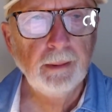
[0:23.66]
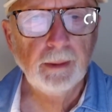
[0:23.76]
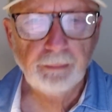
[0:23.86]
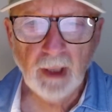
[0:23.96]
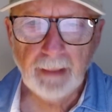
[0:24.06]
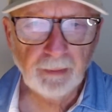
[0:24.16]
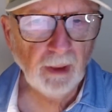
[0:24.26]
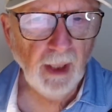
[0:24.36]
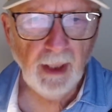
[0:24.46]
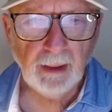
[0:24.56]
The proper
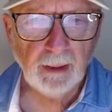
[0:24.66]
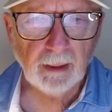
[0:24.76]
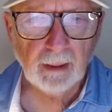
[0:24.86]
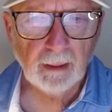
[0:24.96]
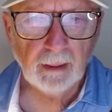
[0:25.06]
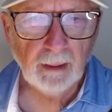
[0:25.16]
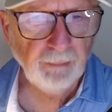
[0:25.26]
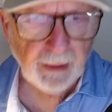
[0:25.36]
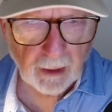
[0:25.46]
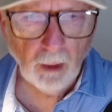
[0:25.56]
length
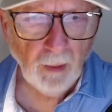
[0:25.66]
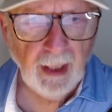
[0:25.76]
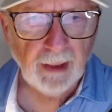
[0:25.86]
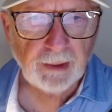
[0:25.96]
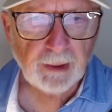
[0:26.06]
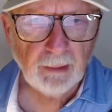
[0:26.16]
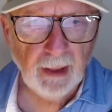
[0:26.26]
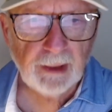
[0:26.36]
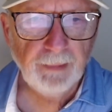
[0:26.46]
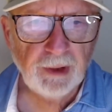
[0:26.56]
of any coax
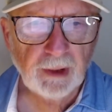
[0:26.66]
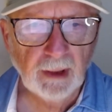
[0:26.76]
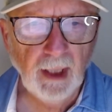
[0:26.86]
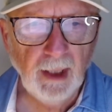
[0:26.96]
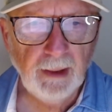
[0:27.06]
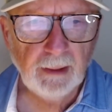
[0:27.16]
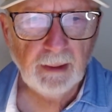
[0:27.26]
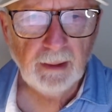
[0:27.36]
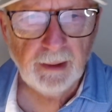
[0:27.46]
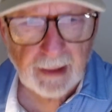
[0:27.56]
transmission line
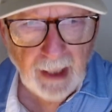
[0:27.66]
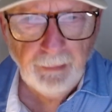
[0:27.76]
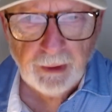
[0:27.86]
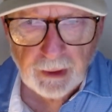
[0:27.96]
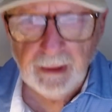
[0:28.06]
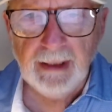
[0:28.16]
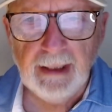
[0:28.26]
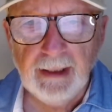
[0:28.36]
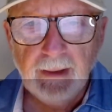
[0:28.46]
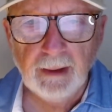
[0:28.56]
is how much you
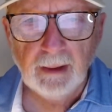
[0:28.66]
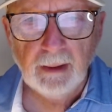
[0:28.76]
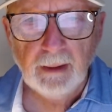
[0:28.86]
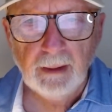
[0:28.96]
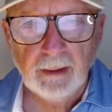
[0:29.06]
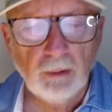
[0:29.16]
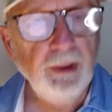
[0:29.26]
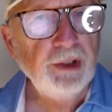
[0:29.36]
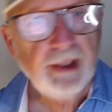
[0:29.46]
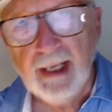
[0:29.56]
need to
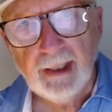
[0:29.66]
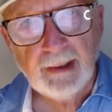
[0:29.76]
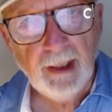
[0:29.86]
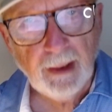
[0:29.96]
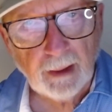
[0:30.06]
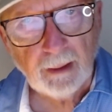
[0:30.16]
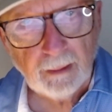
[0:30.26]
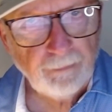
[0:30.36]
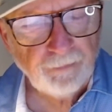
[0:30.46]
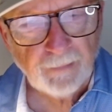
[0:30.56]
reach the antenna.
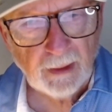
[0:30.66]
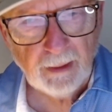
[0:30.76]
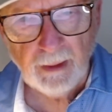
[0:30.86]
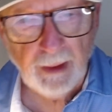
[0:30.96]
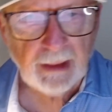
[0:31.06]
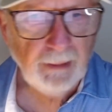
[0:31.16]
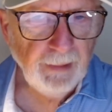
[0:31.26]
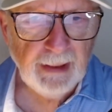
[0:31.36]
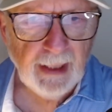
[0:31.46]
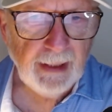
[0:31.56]
It can
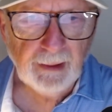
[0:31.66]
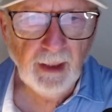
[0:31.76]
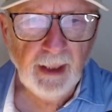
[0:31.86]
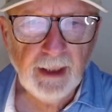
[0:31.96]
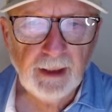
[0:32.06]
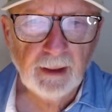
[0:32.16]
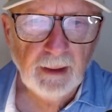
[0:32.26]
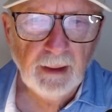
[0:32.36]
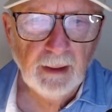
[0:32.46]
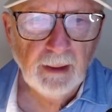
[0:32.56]
be any length
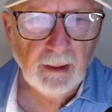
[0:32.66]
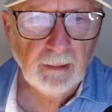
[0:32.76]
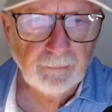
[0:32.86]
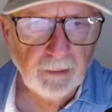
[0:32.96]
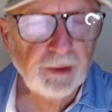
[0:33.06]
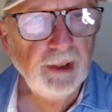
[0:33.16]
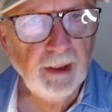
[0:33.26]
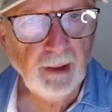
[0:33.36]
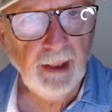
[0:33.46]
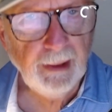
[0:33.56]
for a
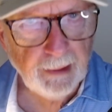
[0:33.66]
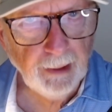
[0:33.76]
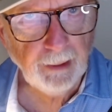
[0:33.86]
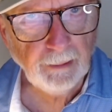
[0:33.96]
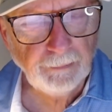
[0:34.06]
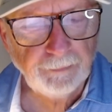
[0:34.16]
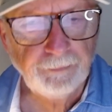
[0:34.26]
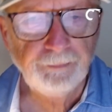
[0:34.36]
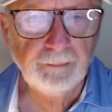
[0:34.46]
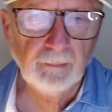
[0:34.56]
single antenna.
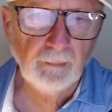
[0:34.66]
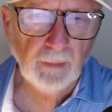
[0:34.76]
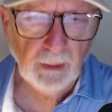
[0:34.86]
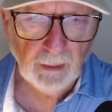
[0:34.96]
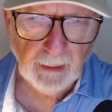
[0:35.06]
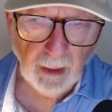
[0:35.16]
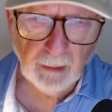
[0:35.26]
Now,